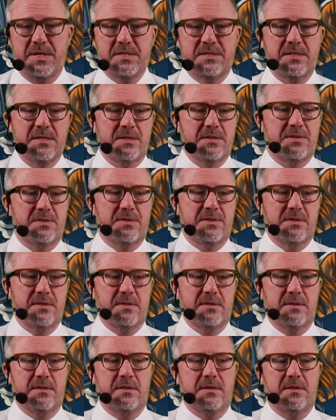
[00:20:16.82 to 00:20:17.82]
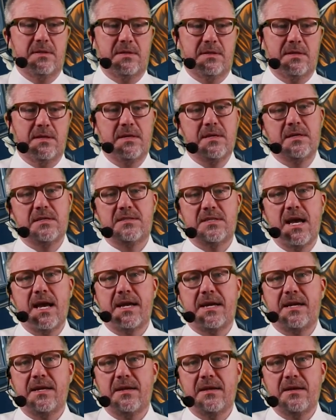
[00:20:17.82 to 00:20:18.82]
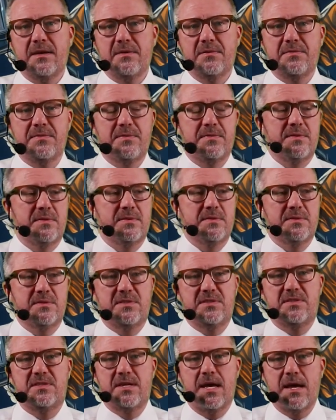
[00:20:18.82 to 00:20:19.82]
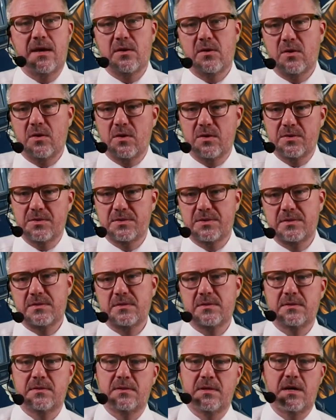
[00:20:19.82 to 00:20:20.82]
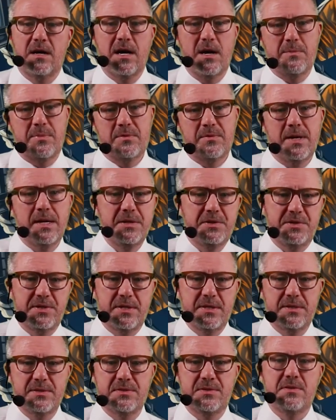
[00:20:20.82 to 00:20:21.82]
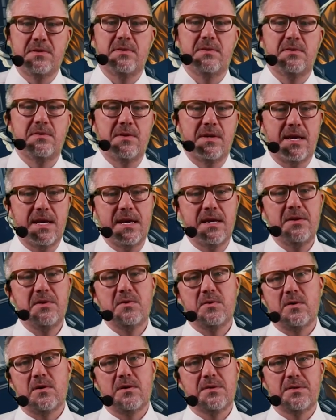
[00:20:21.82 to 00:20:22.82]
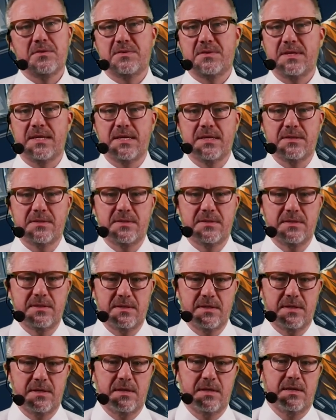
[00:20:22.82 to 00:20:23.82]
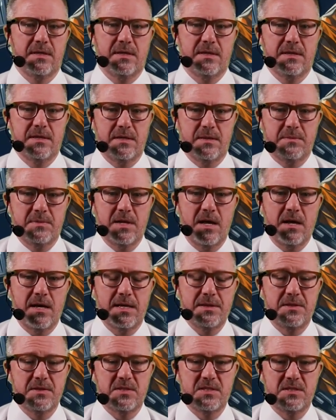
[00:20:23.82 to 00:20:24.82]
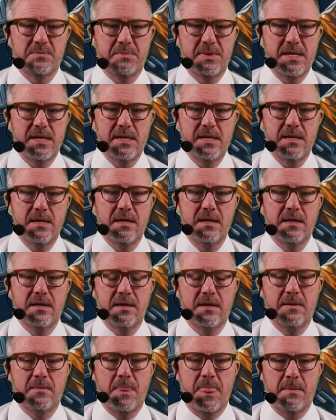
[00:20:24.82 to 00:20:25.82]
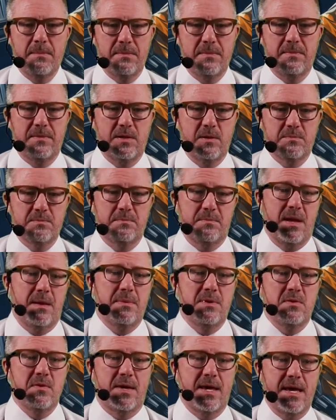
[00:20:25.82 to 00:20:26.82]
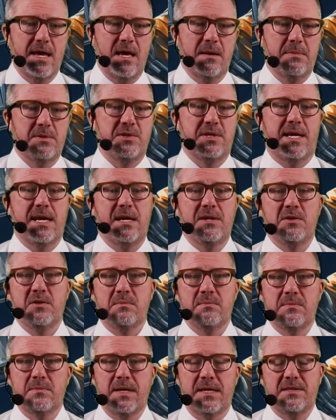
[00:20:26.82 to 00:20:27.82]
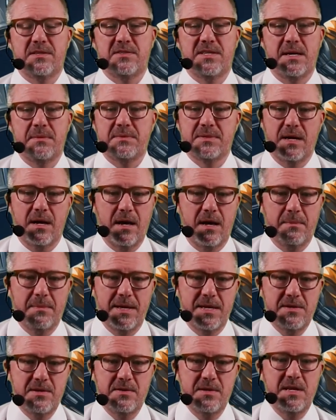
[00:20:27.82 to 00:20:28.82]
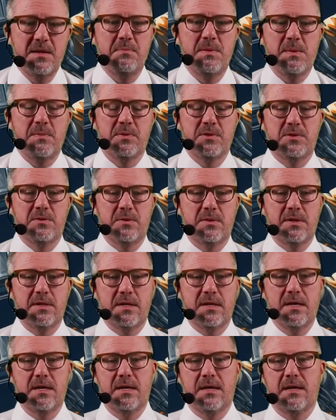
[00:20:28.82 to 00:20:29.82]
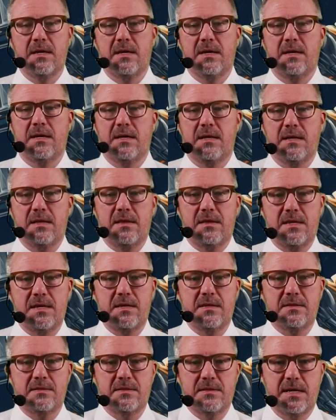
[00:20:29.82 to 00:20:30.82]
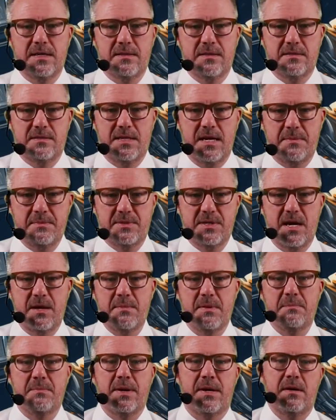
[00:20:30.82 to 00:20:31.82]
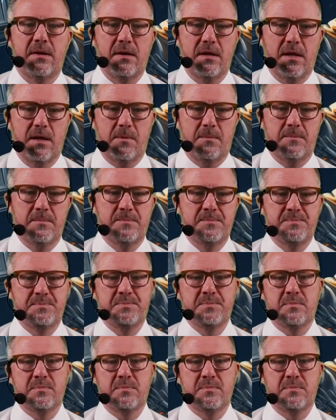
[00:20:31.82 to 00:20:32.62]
business executive, sales, operations. You can't do all those things. Not at the speed. Maybe you can, but you can't do them at the same time. And you need people doing things at the same time in parallel.